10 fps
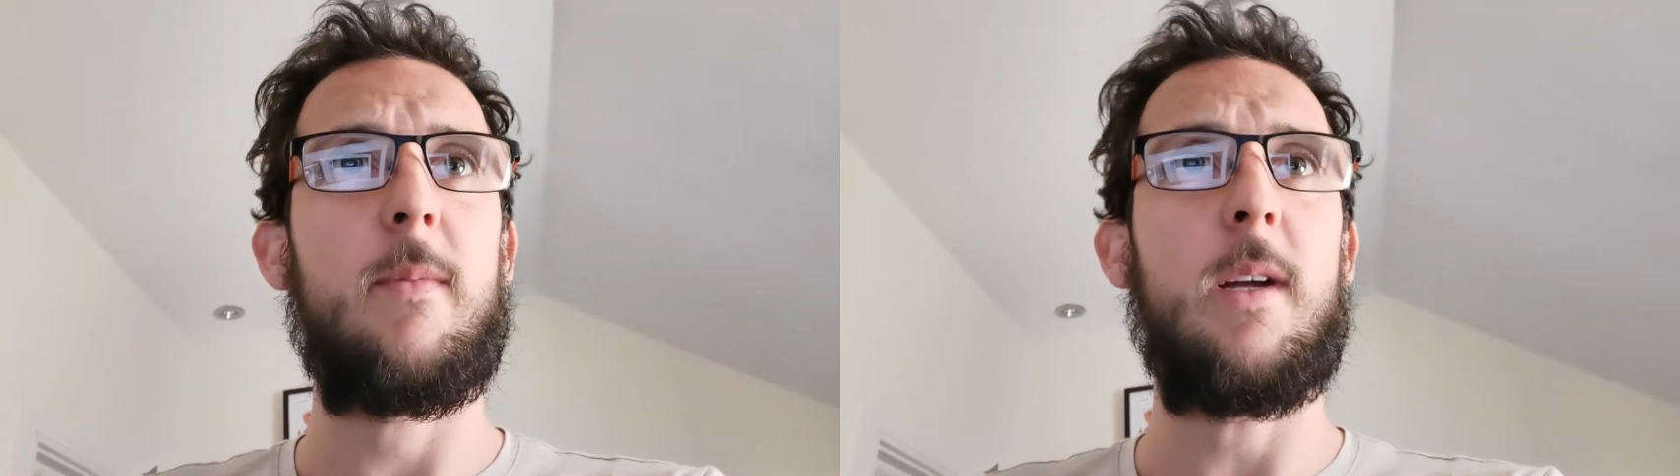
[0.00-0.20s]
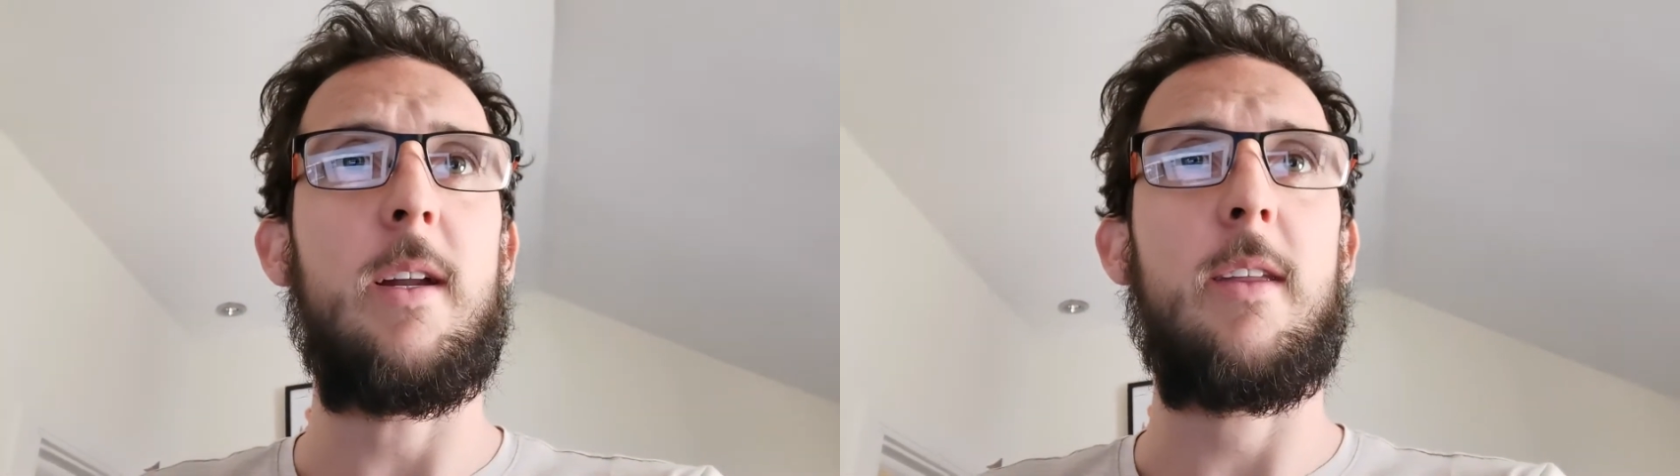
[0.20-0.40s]

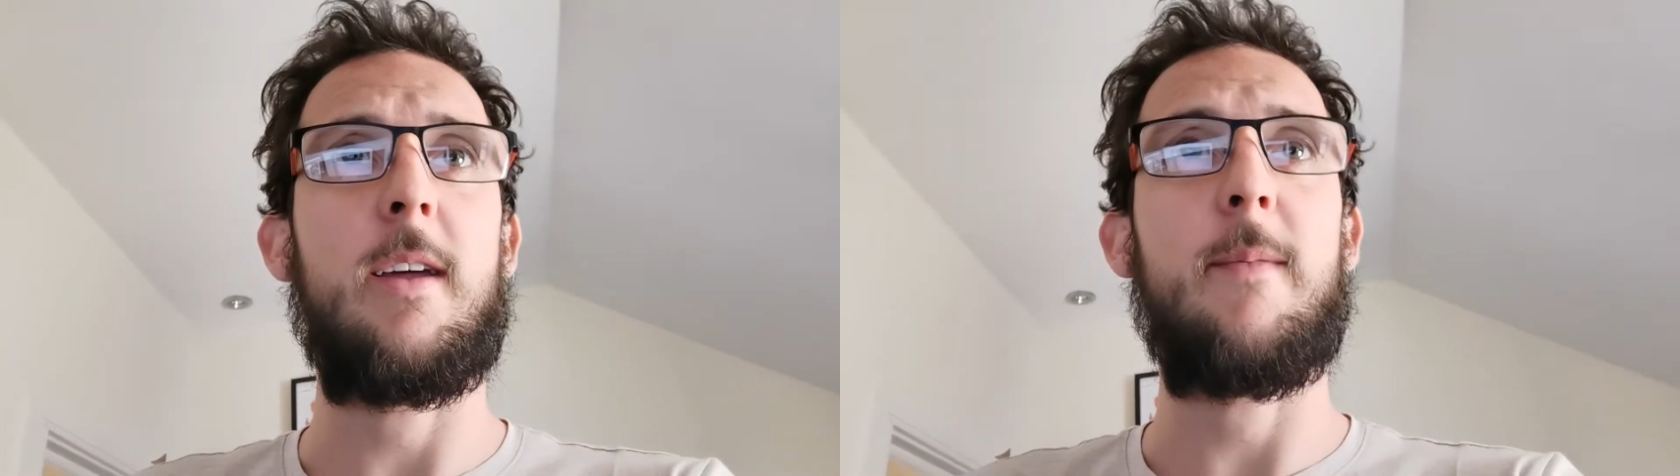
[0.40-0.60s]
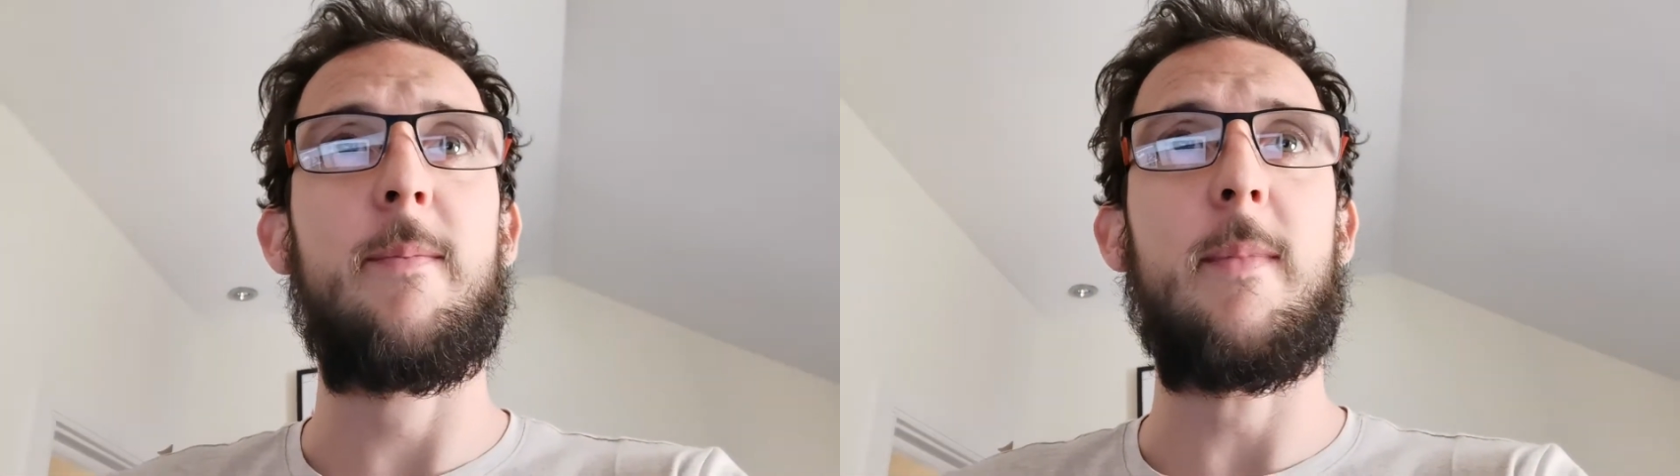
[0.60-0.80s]
Hang on a
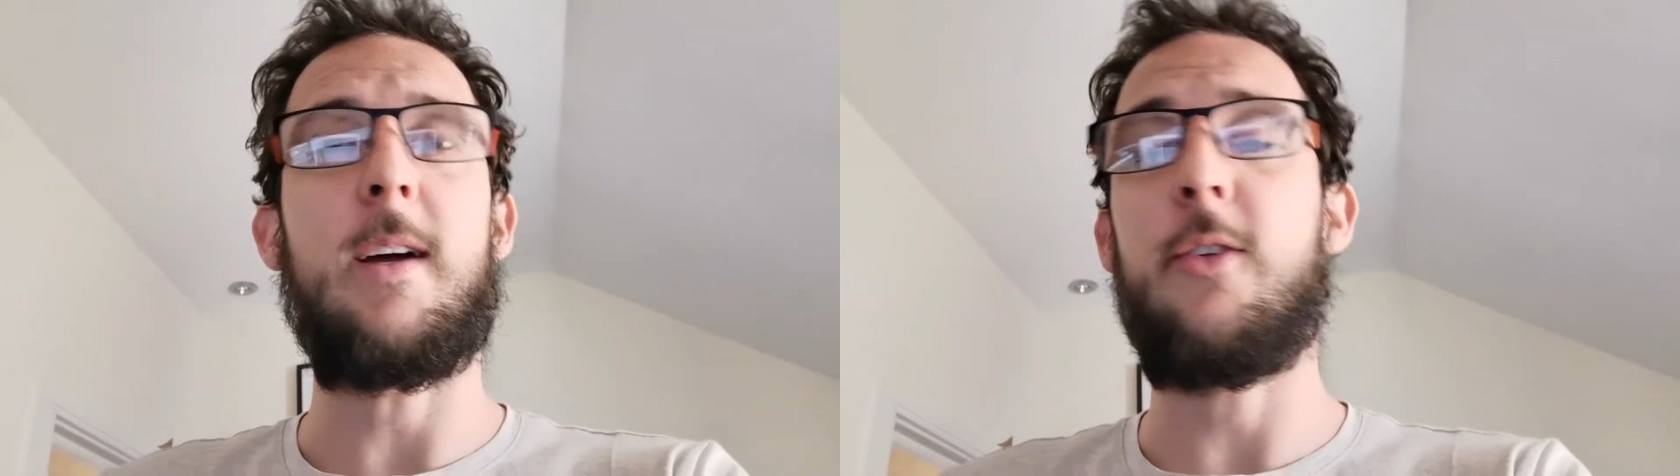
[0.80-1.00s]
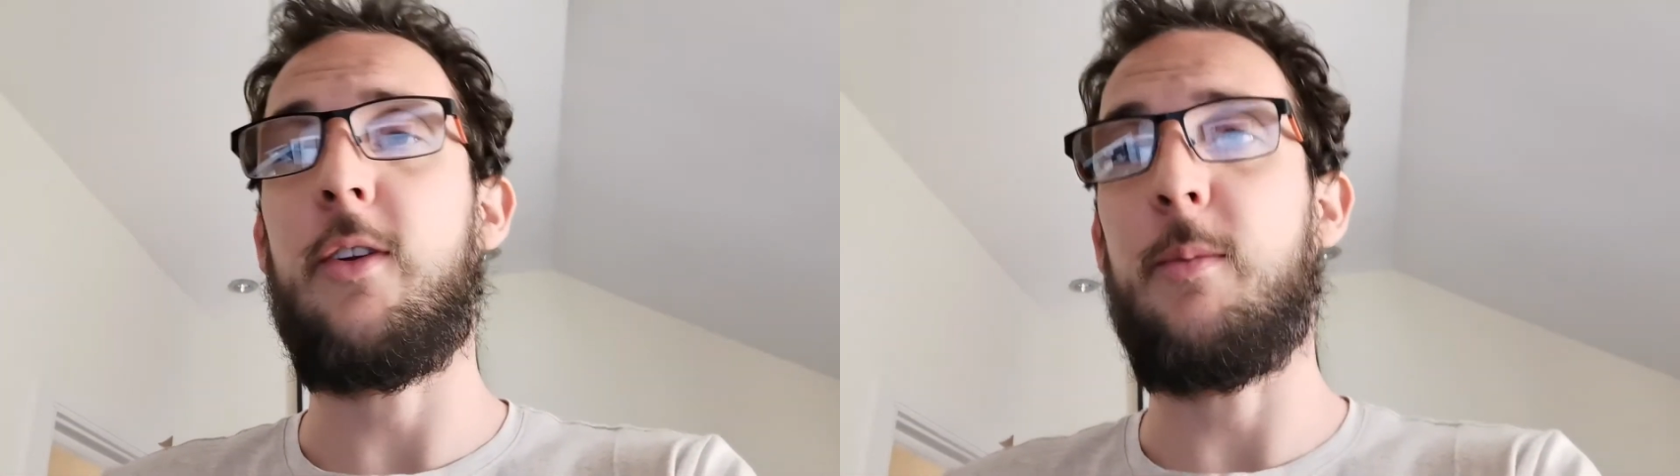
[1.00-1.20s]
sec,
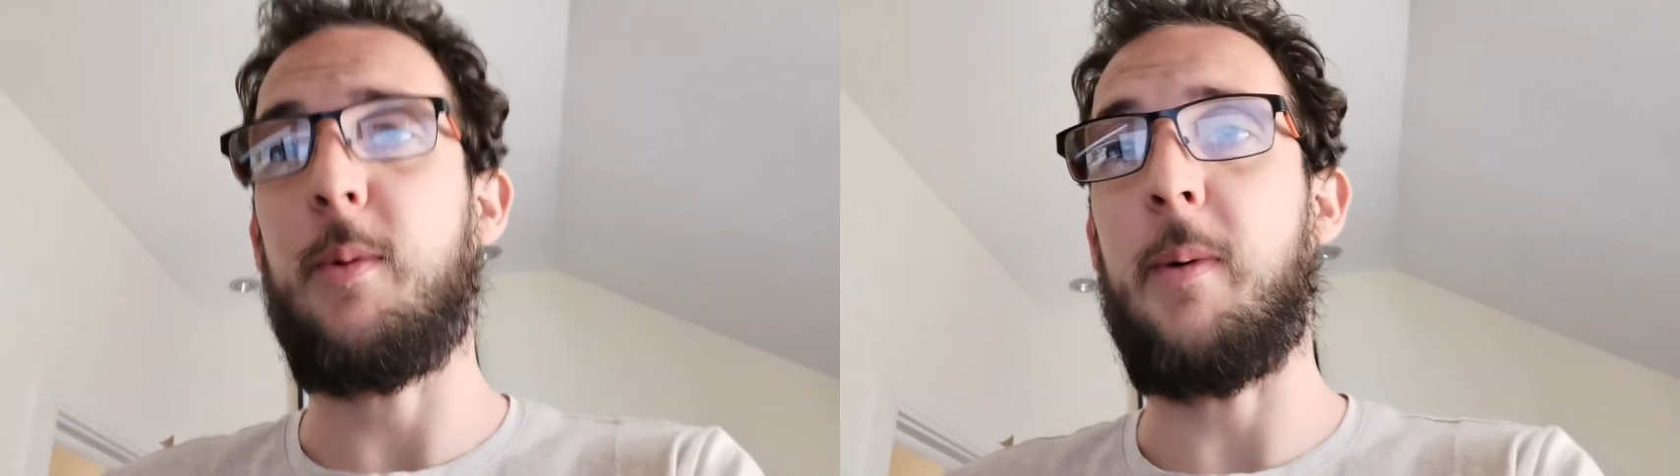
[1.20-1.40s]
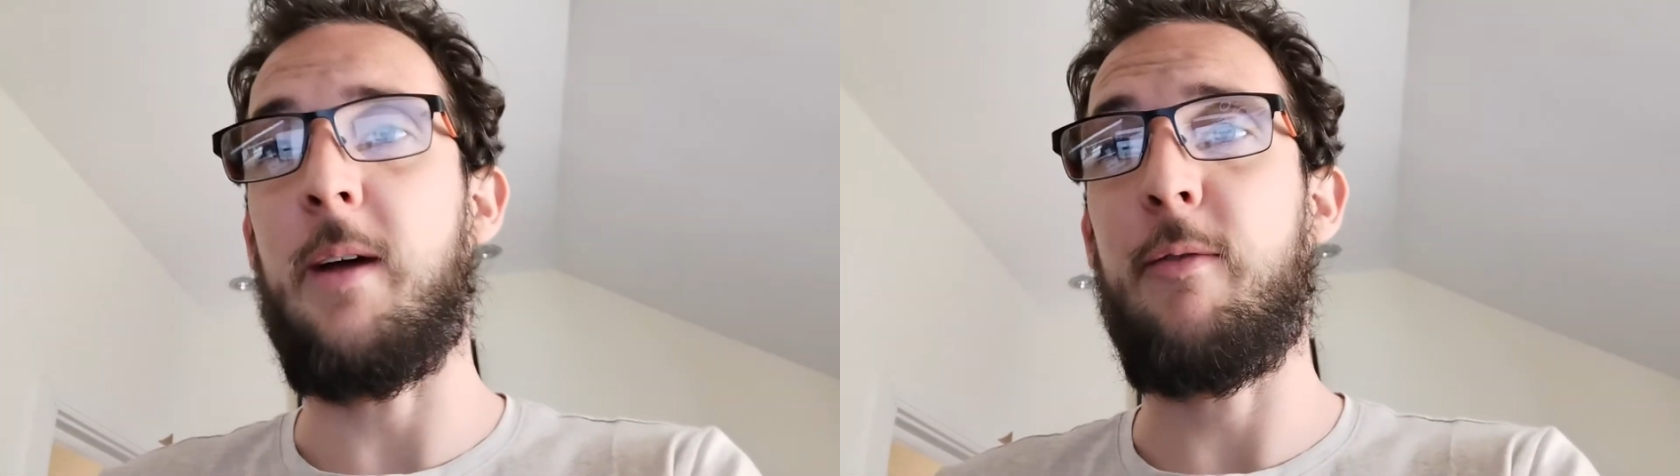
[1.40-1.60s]
I should have
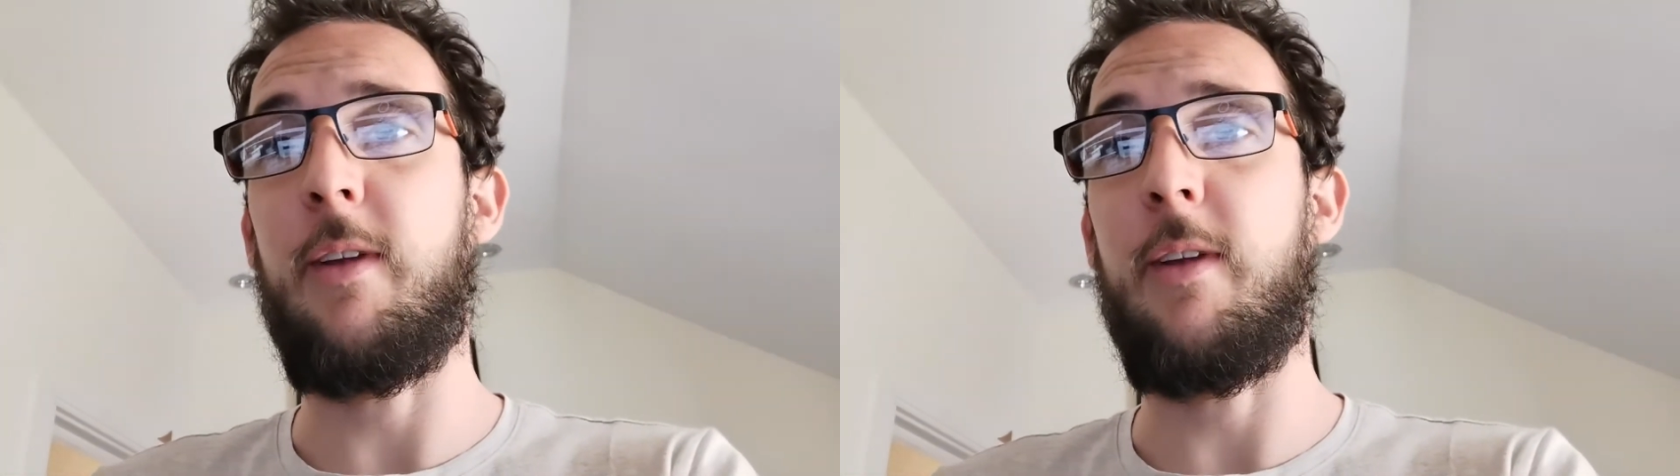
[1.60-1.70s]
prepared